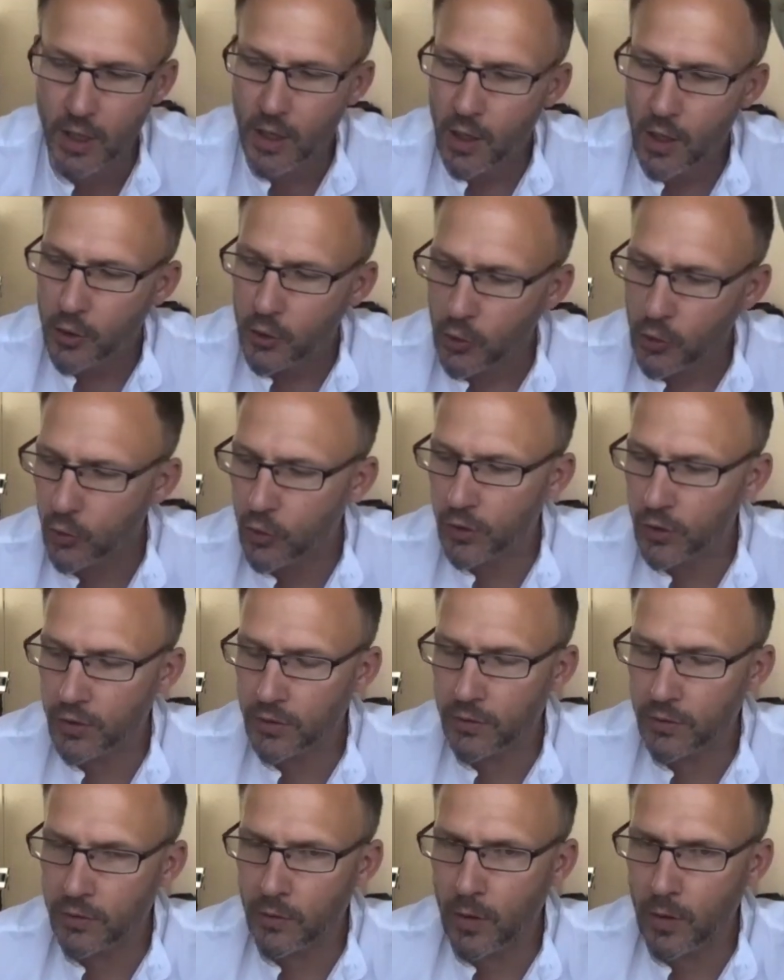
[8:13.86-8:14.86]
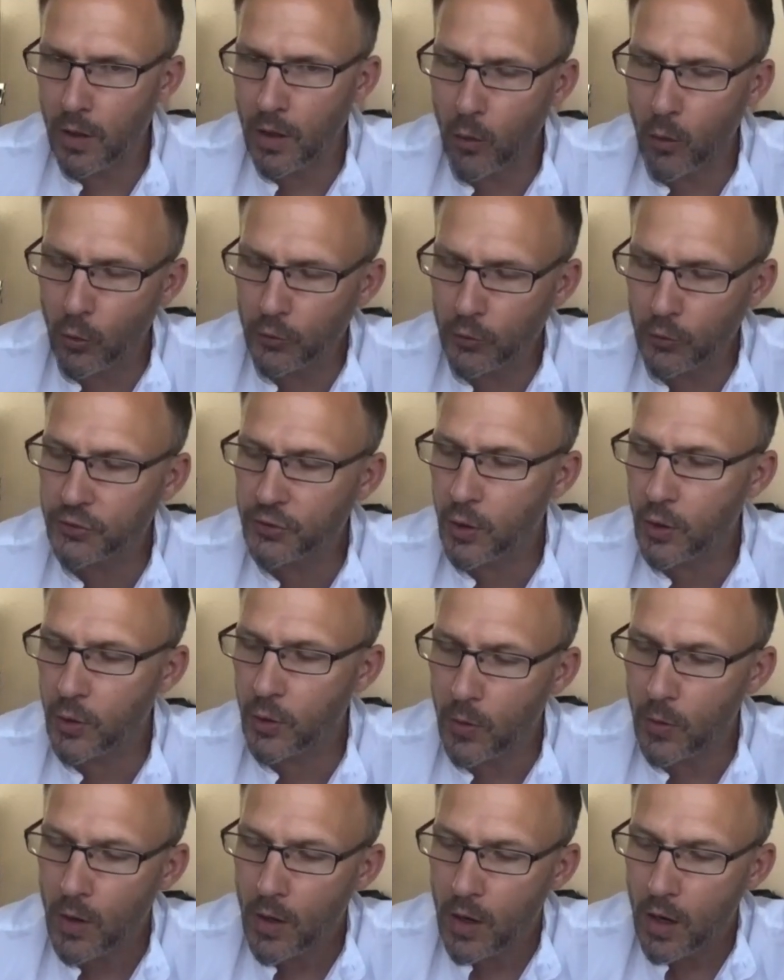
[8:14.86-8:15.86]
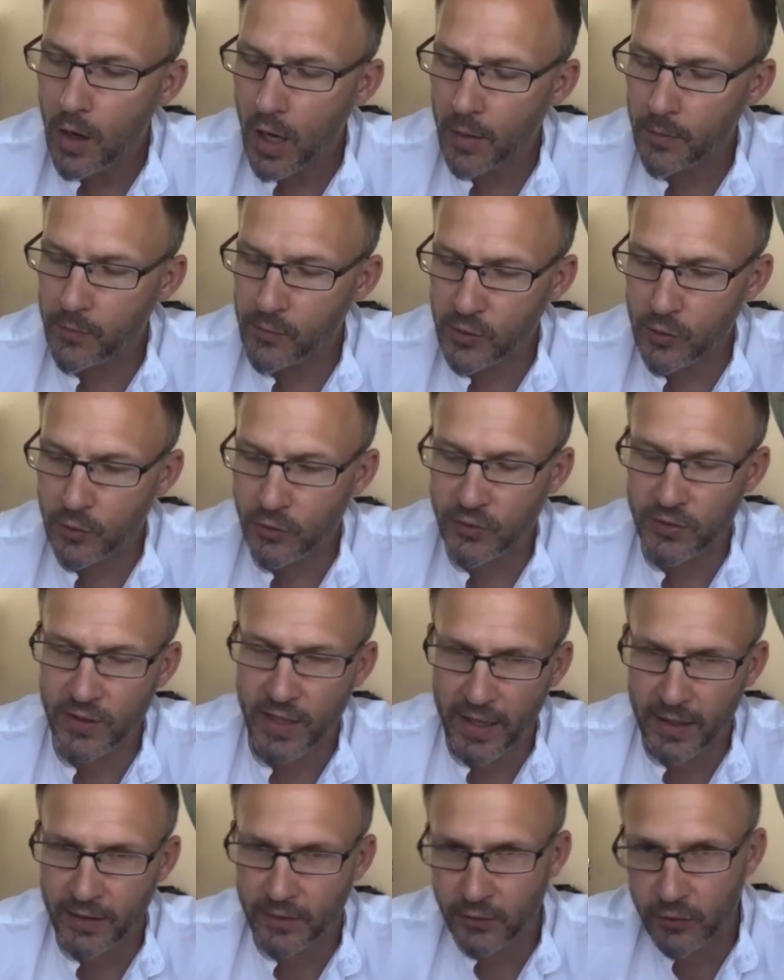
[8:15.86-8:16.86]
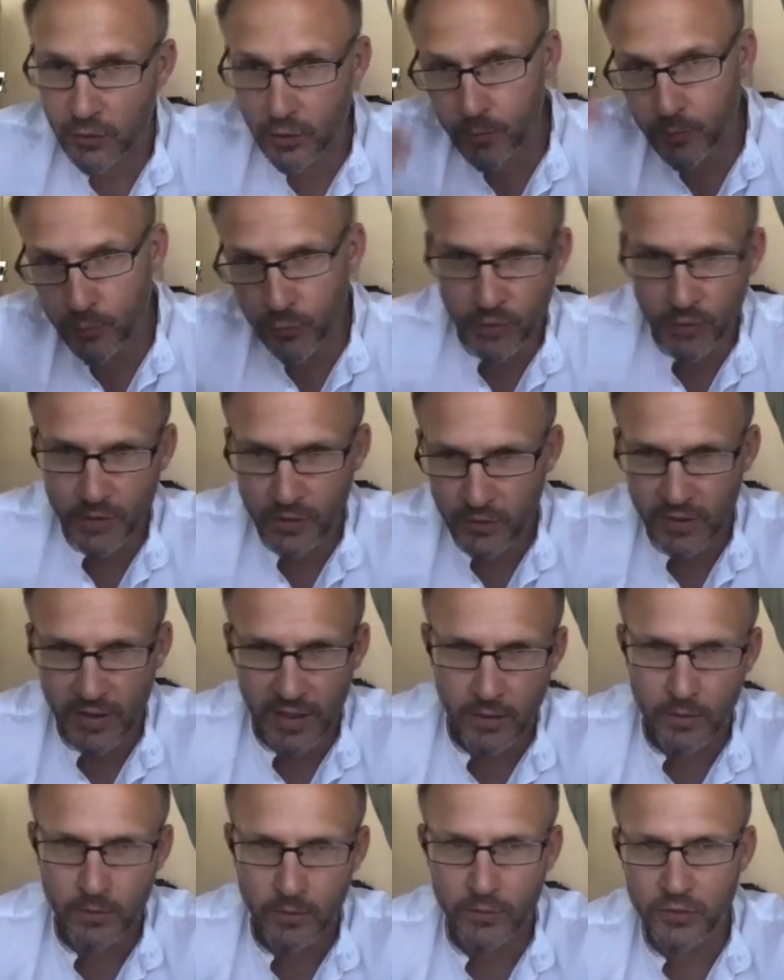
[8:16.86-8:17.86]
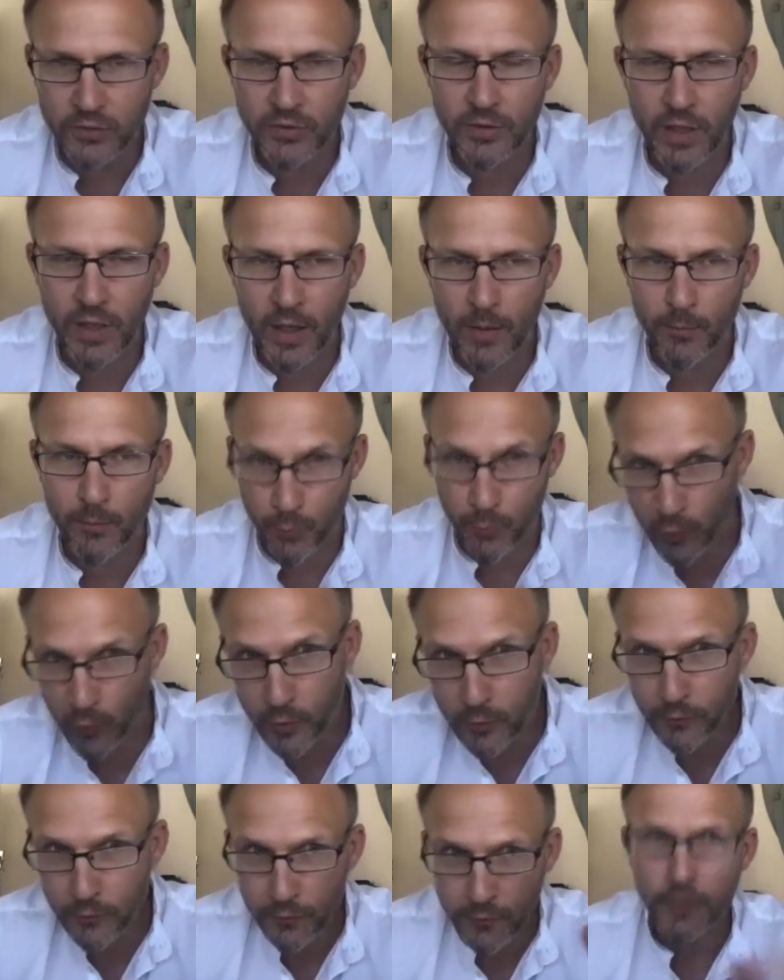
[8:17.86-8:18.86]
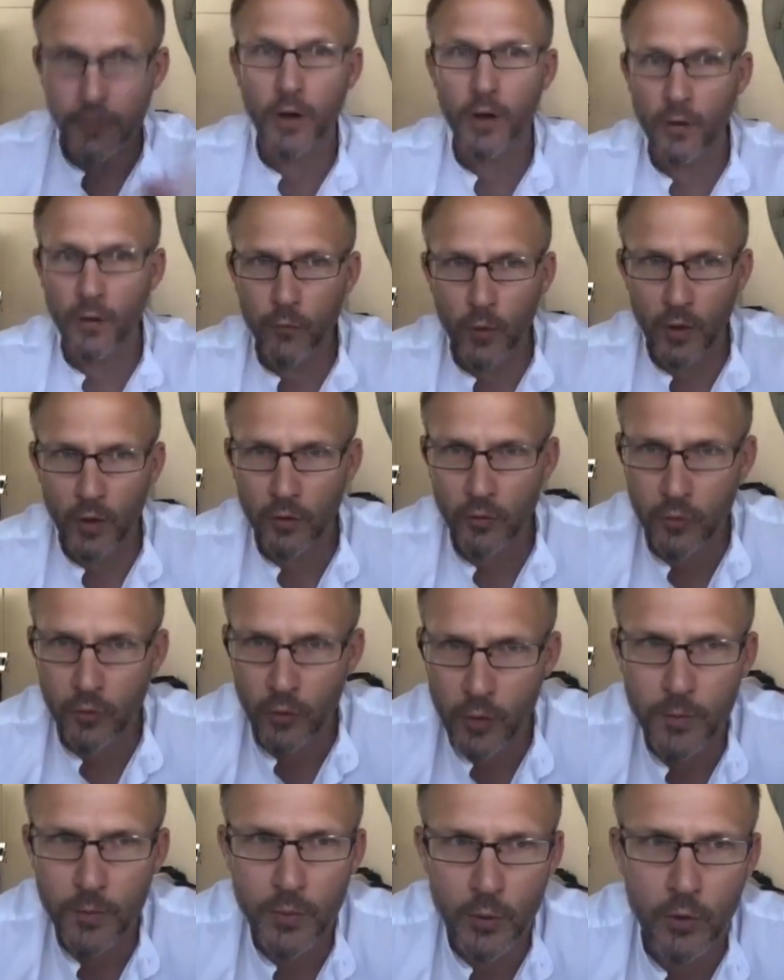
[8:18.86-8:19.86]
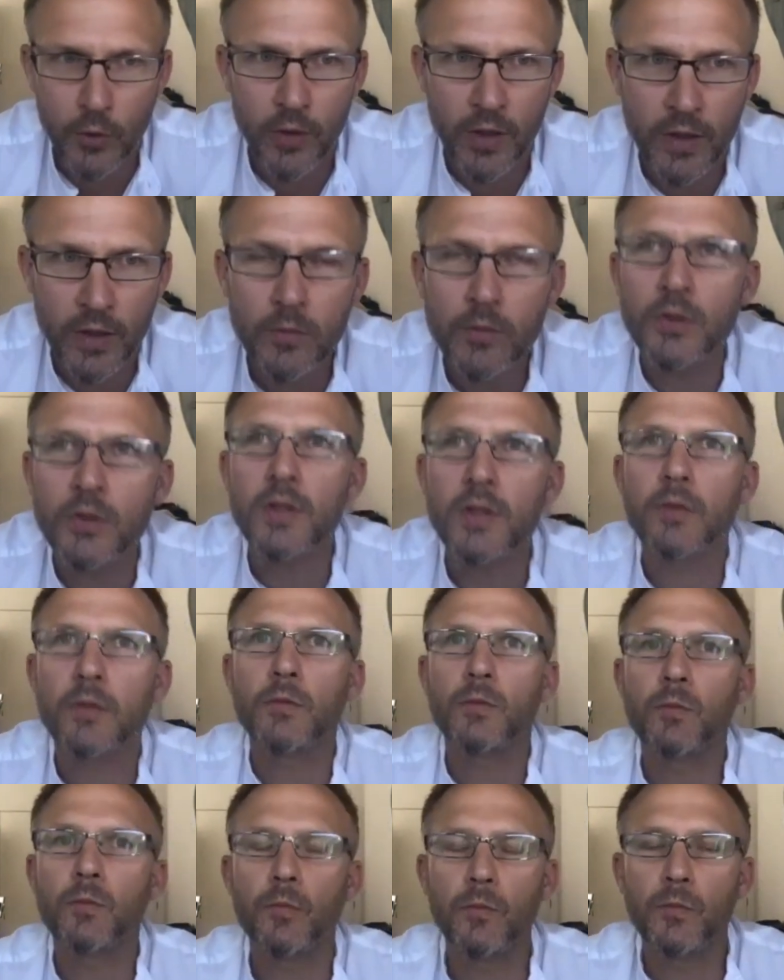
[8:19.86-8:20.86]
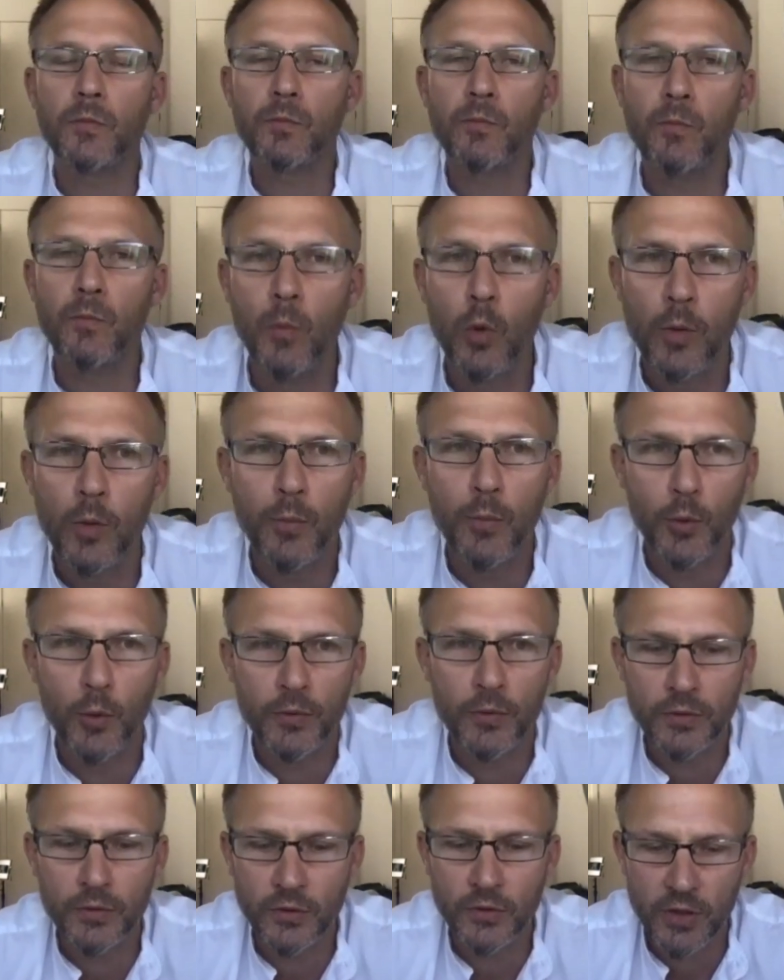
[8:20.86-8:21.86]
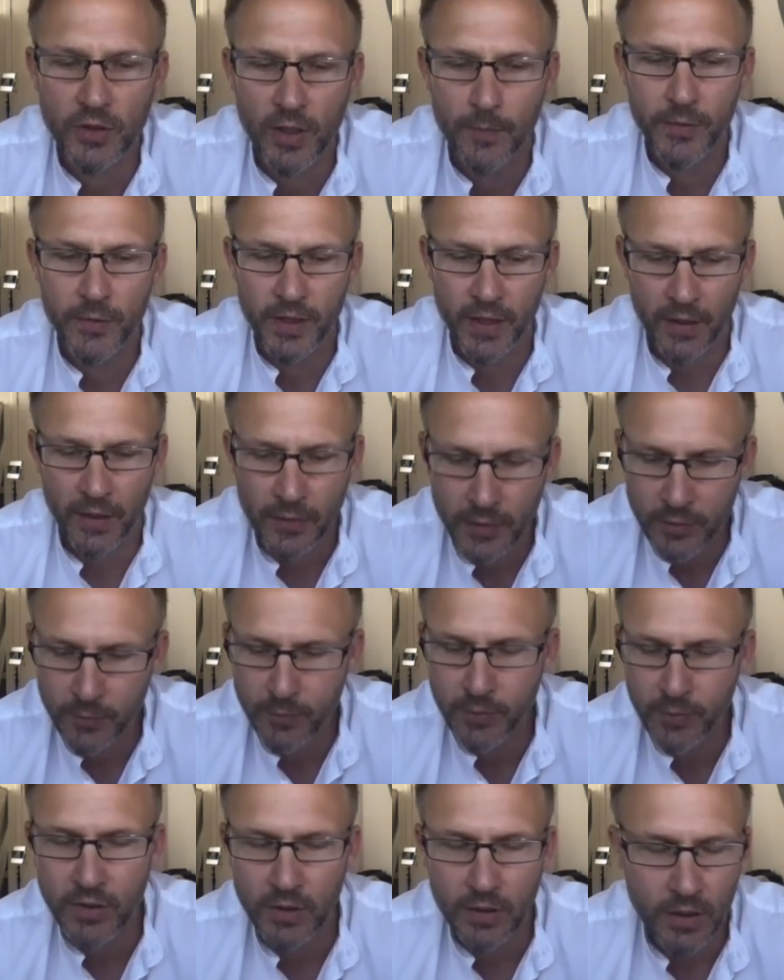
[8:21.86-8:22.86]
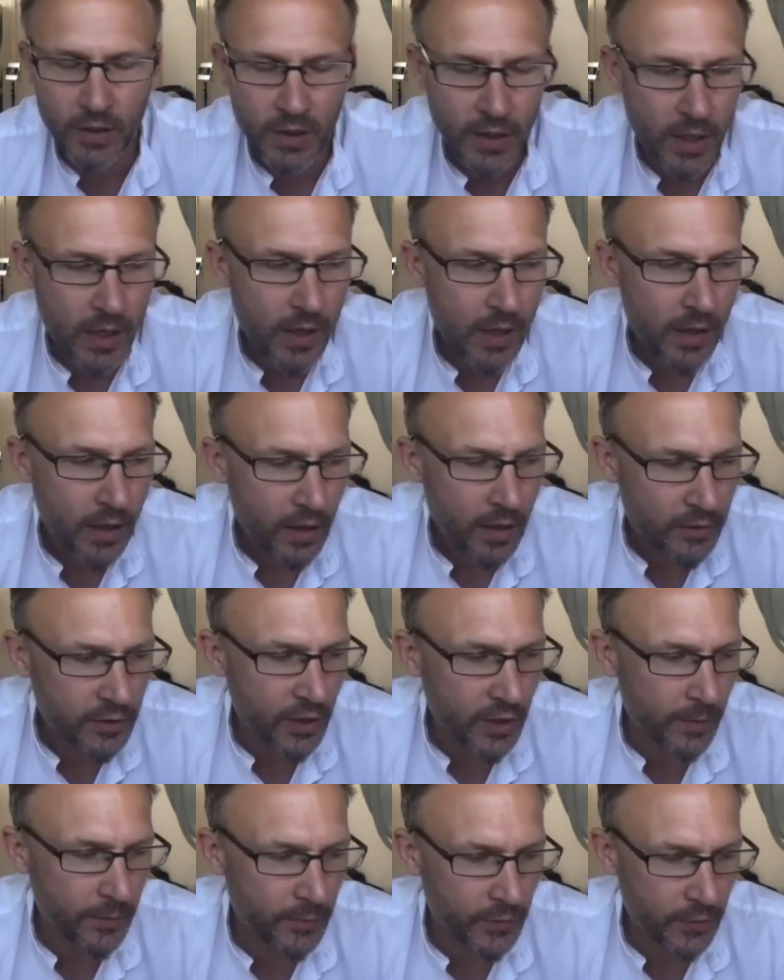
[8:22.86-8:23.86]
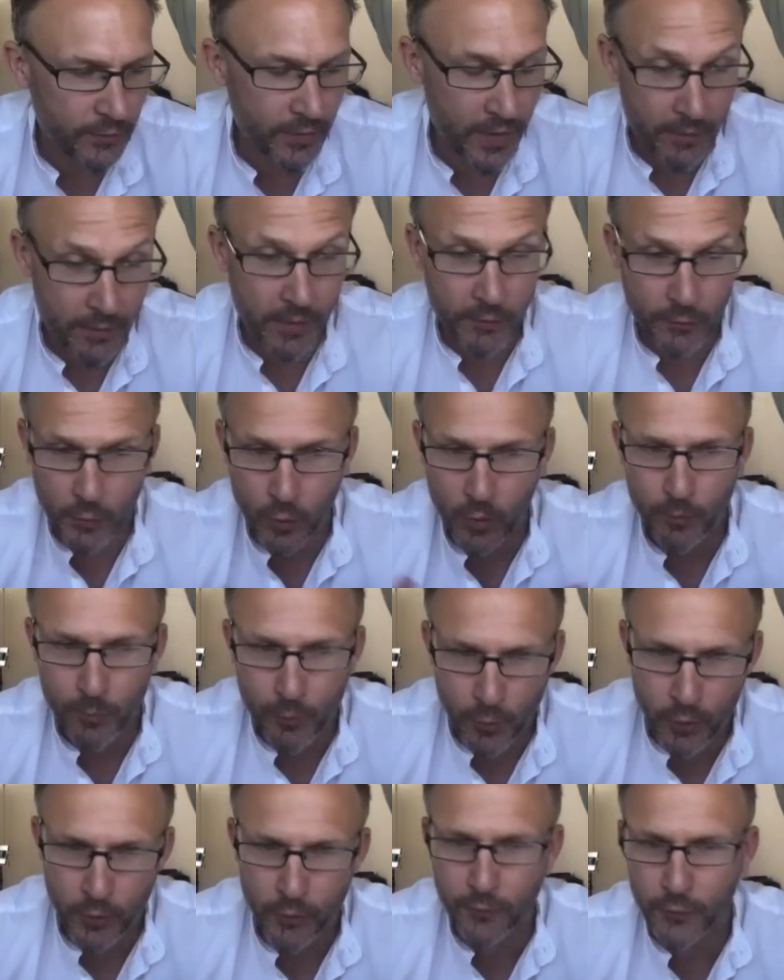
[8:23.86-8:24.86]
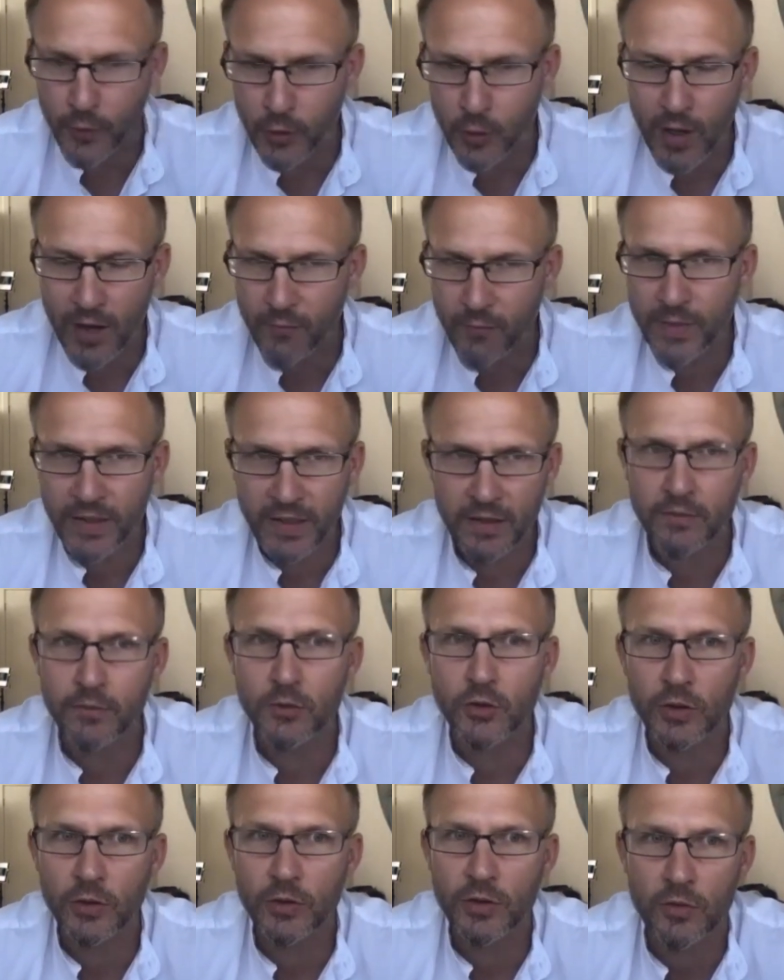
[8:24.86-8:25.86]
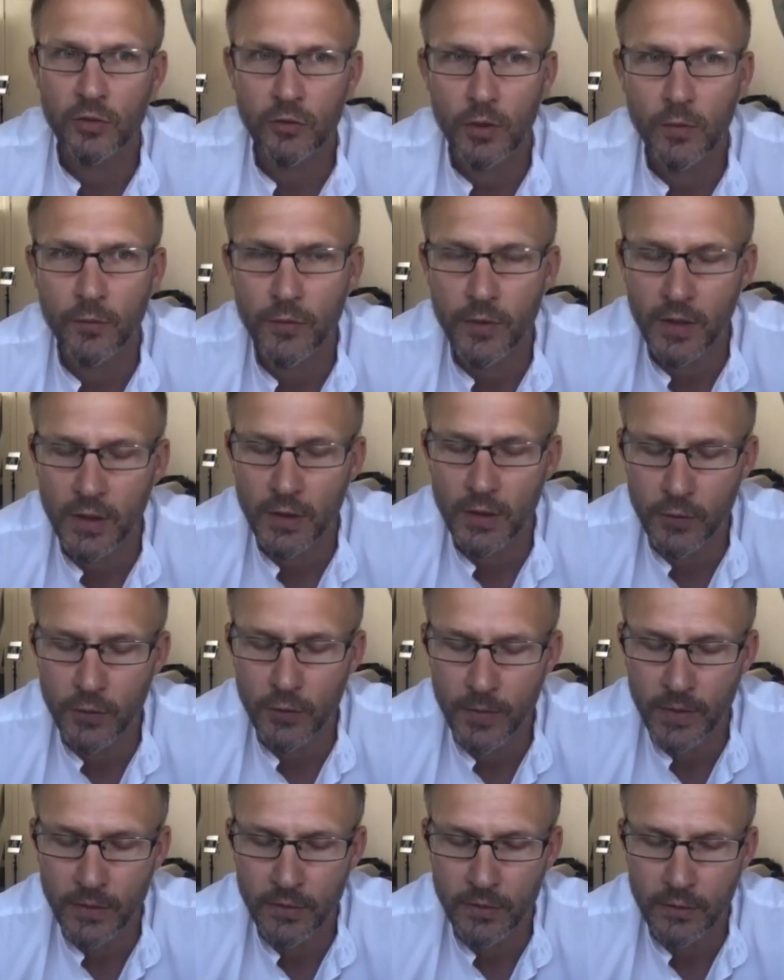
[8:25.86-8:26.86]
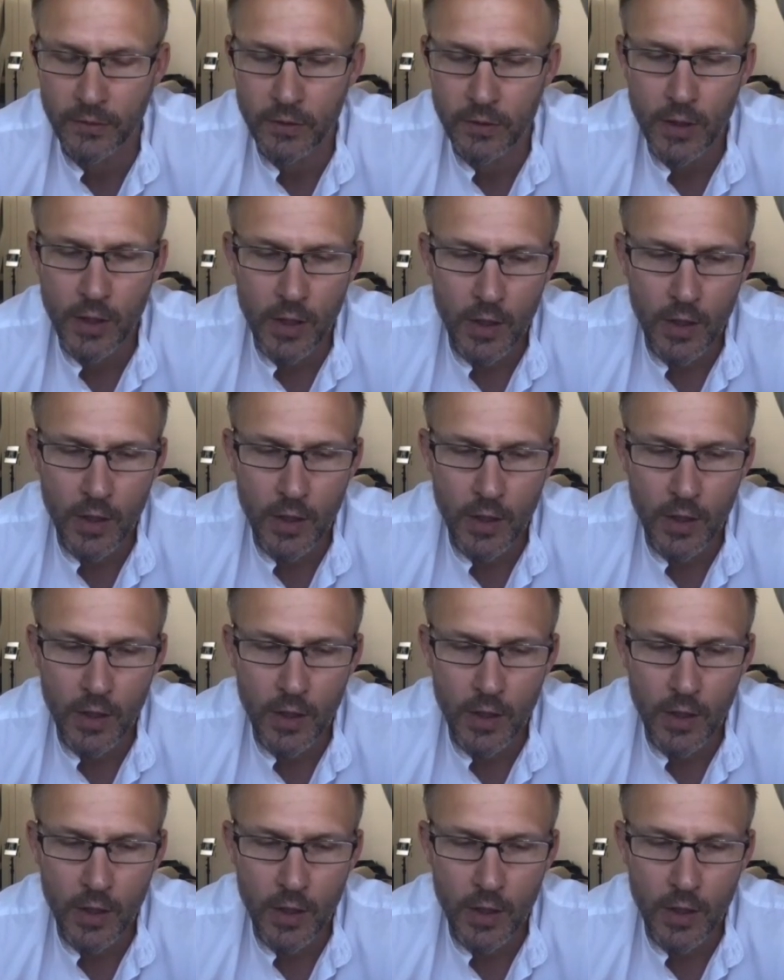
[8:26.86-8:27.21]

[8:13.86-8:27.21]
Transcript: You can also use that to print out proof of what group you're in, which I think is more important to some than others, particularly in terms of if you want proof that you have been in the shielding group for the last few months.